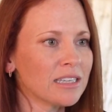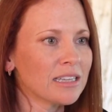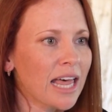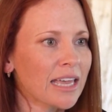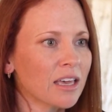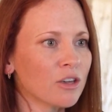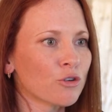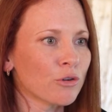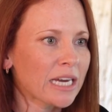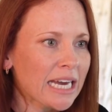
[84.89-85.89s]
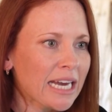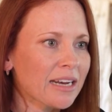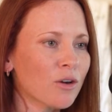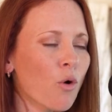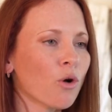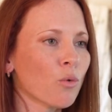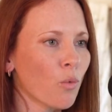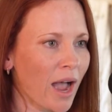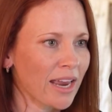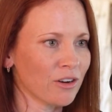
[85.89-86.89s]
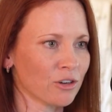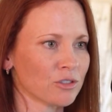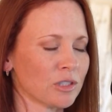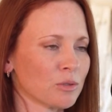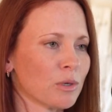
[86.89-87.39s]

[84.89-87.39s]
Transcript: like green or white nurseries,